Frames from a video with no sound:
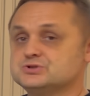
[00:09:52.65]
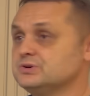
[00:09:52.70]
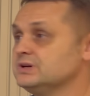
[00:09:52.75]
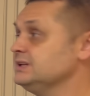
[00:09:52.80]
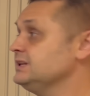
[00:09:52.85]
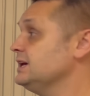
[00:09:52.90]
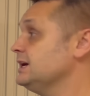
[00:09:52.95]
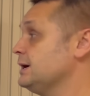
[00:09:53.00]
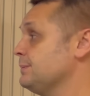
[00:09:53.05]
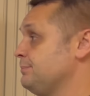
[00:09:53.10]
You can
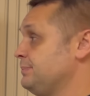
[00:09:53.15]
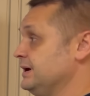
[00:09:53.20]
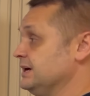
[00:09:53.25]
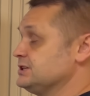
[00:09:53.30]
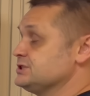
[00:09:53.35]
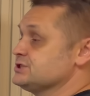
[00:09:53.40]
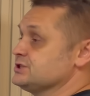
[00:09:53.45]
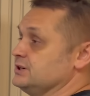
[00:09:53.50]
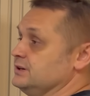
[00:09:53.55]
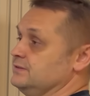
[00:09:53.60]
take a
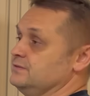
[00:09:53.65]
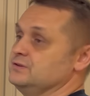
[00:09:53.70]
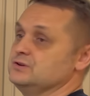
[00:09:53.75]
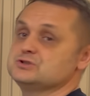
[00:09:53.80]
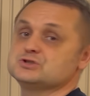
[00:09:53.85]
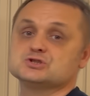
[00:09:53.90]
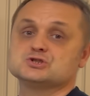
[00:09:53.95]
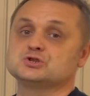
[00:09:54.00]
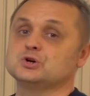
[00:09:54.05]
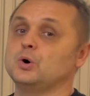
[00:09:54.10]
picture if you
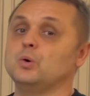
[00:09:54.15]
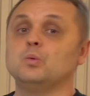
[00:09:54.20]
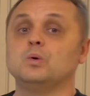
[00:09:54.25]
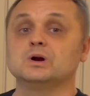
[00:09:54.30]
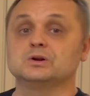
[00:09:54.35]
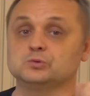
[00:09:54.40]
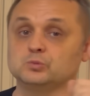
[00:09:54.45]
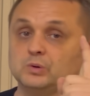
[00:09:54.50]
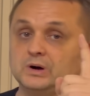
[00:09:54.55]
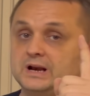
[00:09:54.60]
just don't
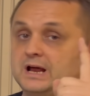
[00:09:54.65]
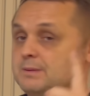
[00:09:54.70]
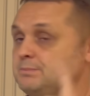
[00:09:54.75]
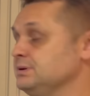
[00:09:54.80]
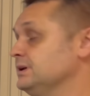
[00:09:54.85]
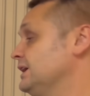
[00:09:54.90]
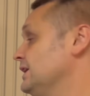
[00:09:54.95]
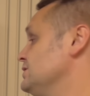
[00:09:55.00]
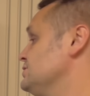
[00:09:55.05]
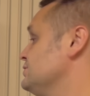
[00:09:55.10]
want one
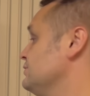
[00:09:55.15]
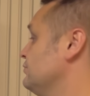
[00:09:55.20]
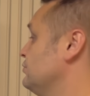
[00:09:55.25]
application.